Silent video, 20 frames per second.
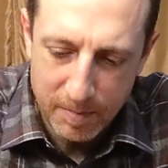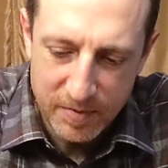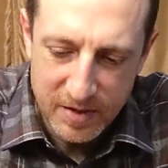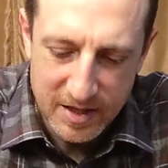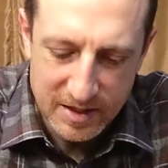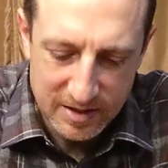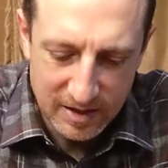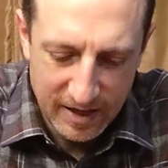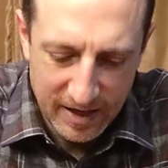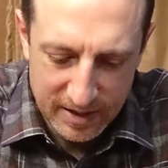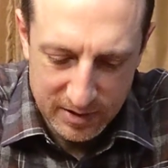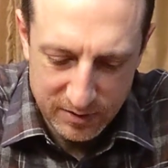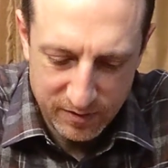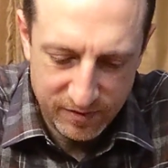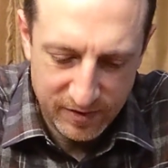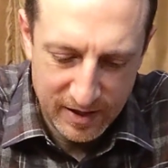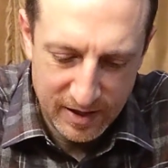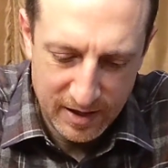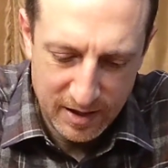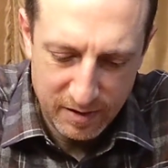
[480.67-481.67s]
These last
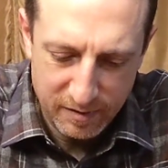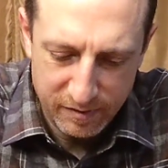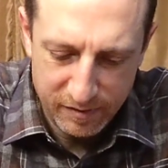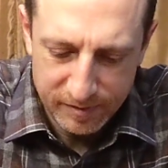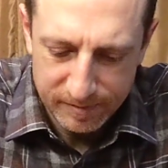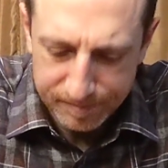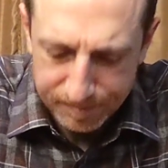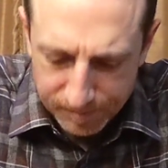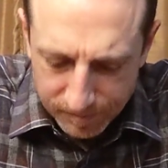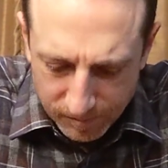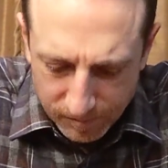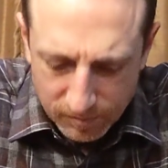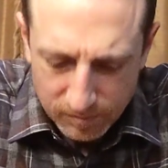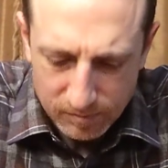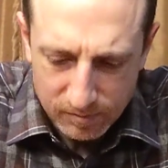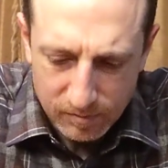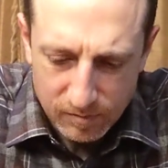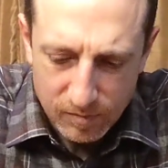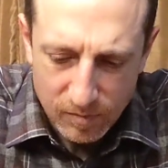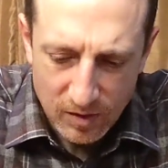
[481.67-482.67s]
5
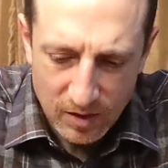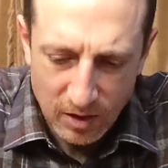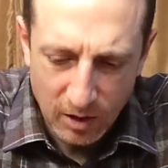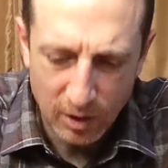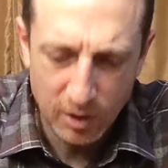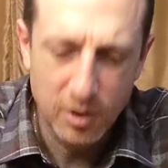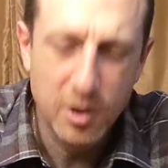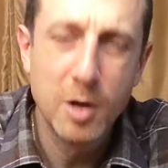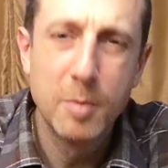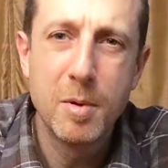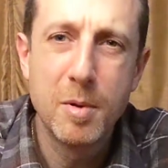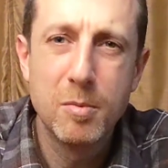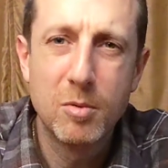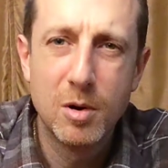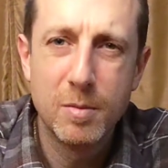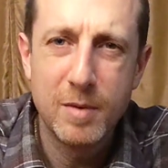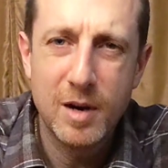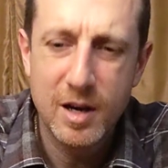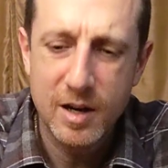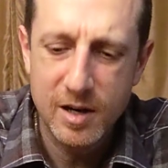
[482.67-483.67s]
are a little bit
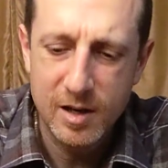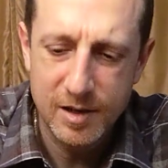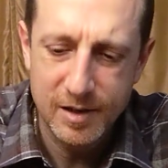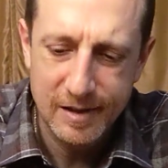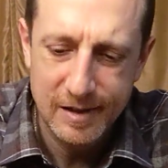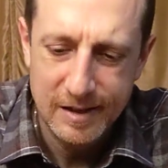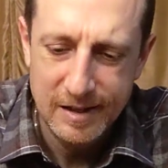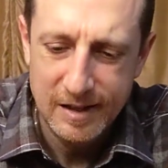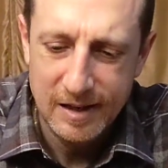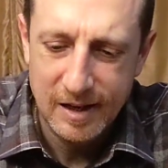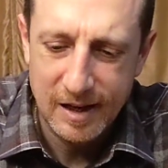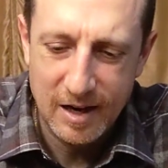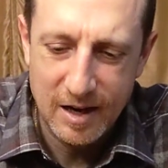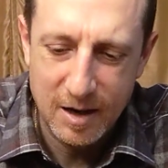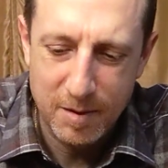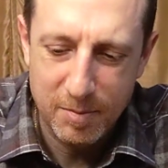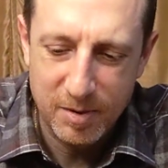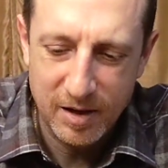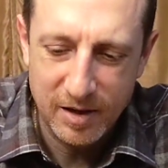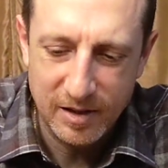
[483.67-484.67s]
more modern,
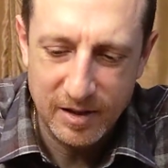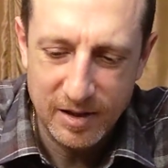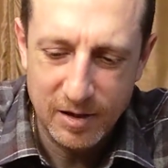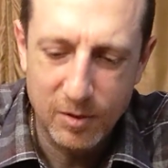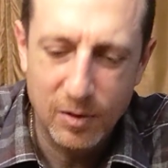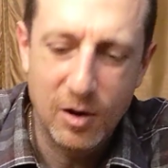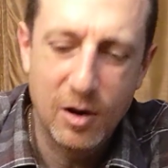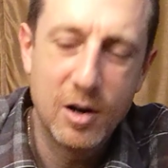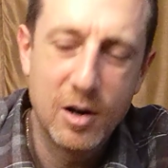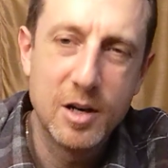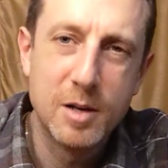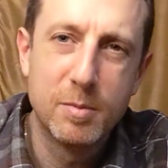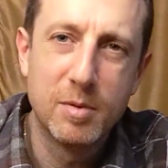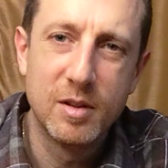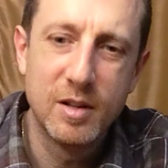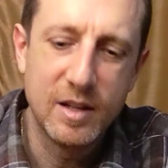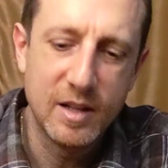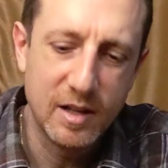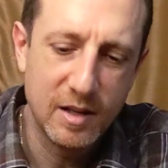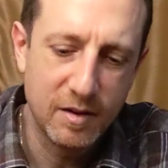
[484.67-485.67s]
but hard to
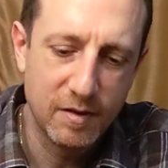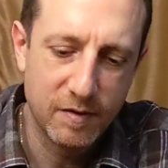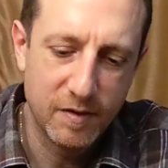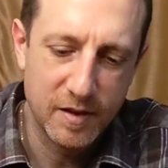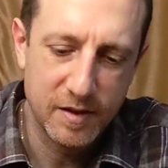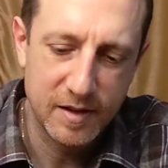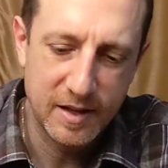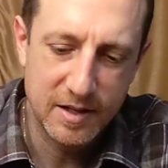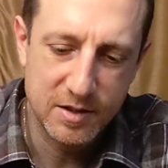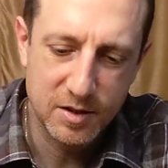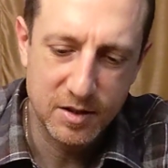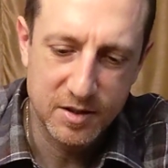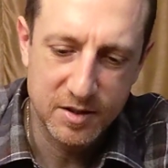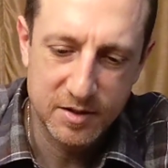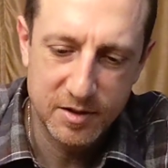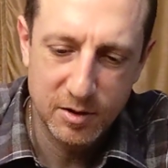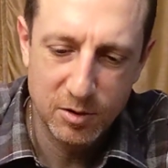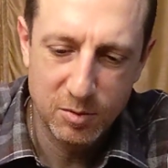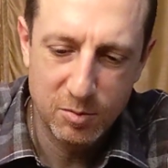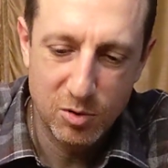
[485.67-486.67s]
believe that these are
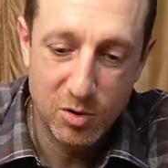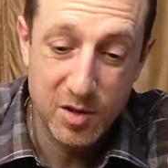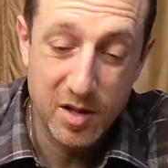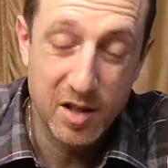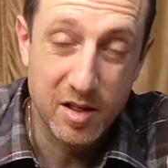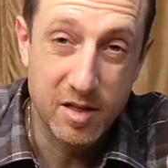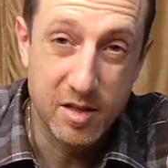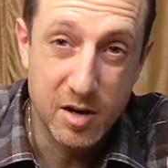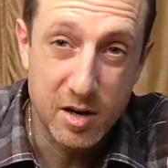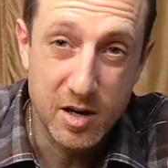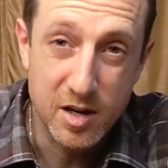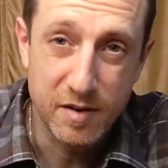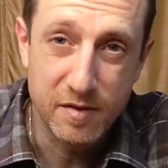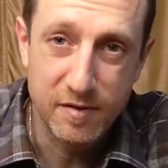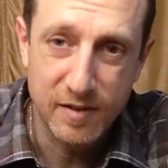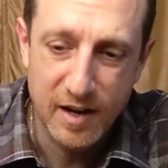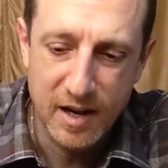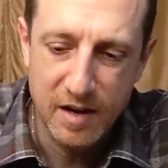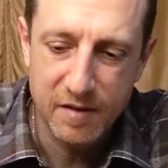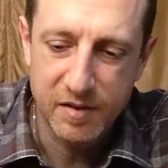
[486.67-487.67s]
still more than
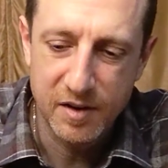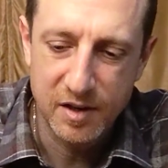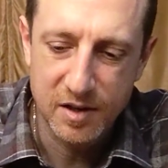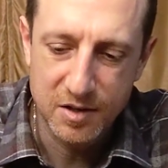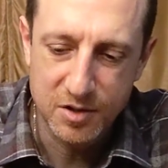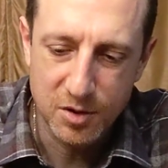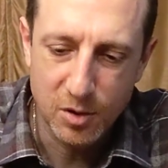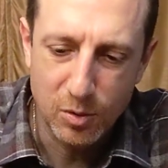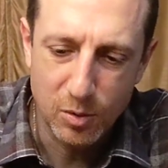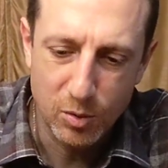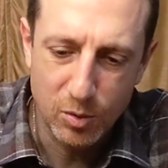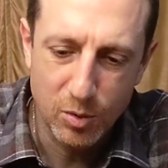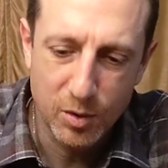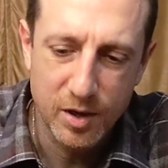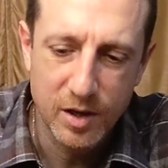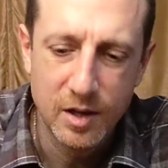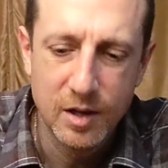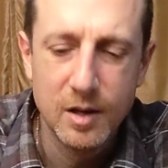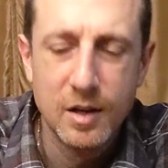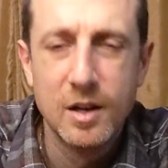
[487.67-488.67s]
35 years old.
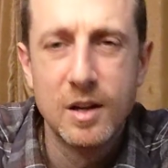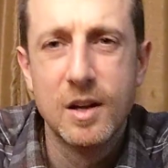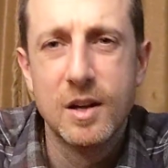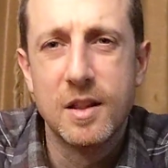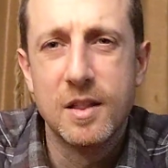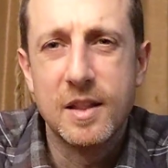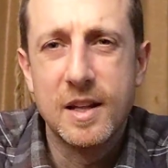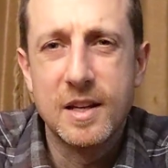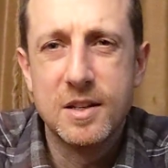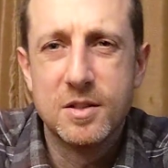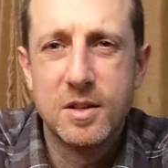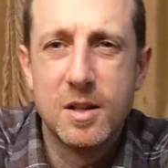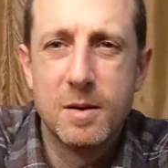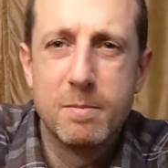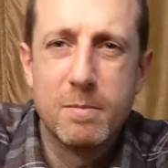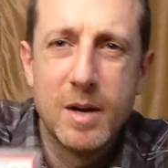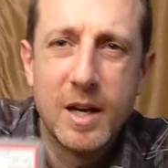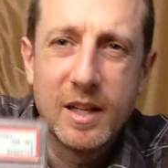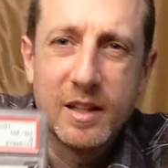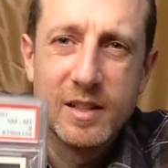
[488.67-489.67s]
These are the
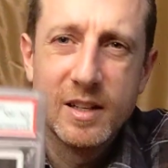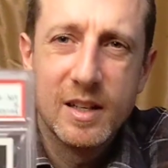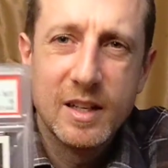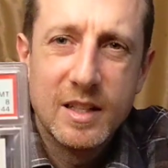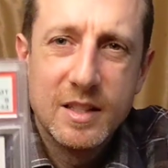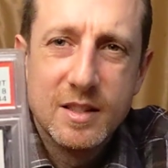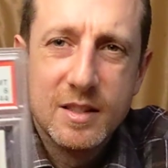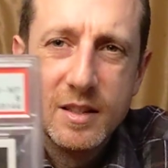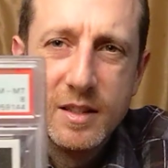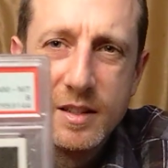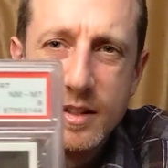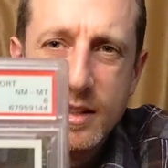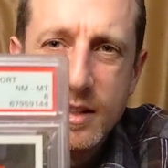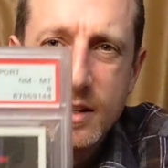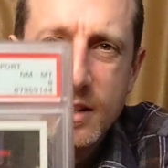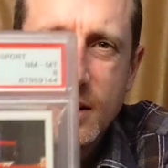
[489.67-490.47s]
Mike Tyson